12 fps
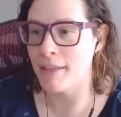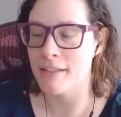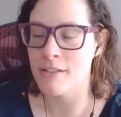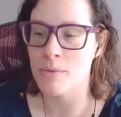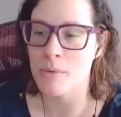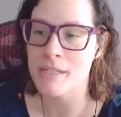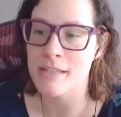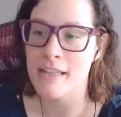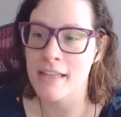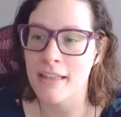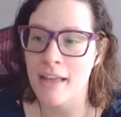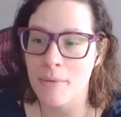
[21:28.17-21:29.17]
That's the
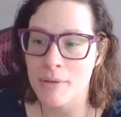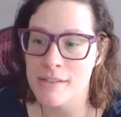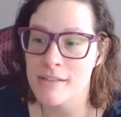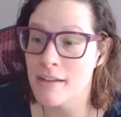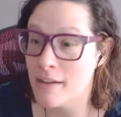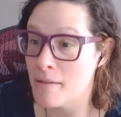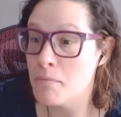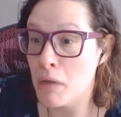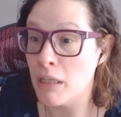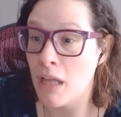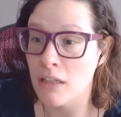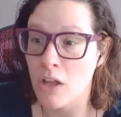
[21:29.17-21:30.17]
reason that one's a
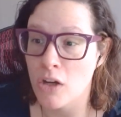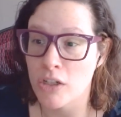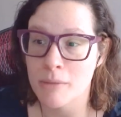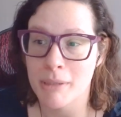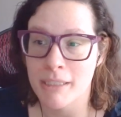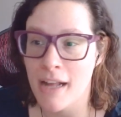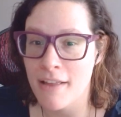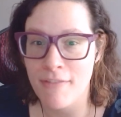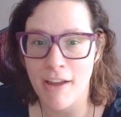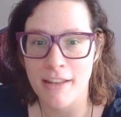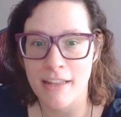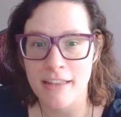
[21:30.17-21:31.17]
lot longer. But I
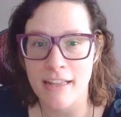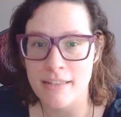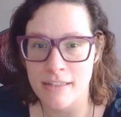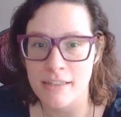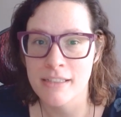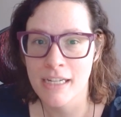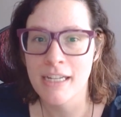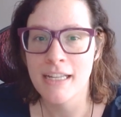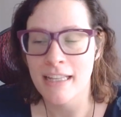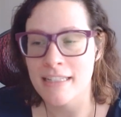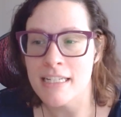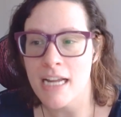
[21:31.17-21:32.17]
find that that's a
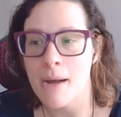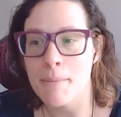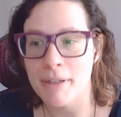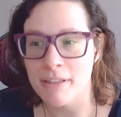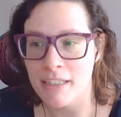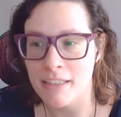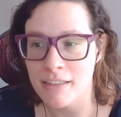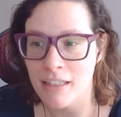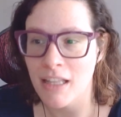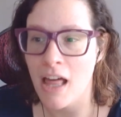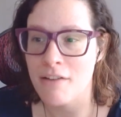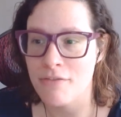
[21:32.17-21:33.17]
topic that
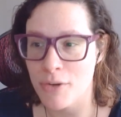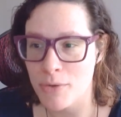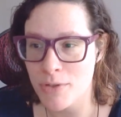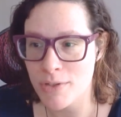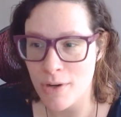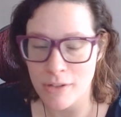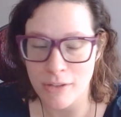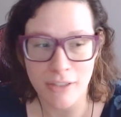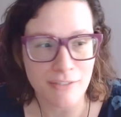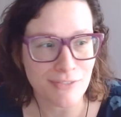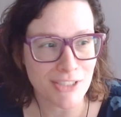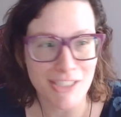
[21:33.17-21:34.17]
a lot of folks are
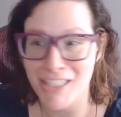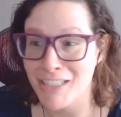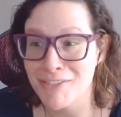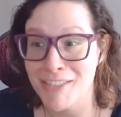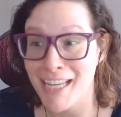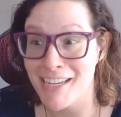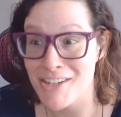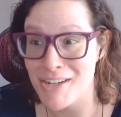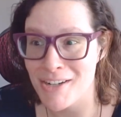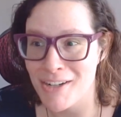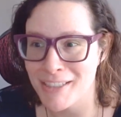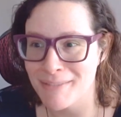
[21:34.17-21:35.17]
looking for
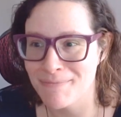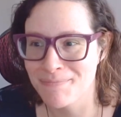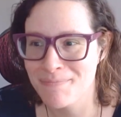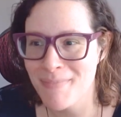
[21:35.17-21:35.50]
clarification on.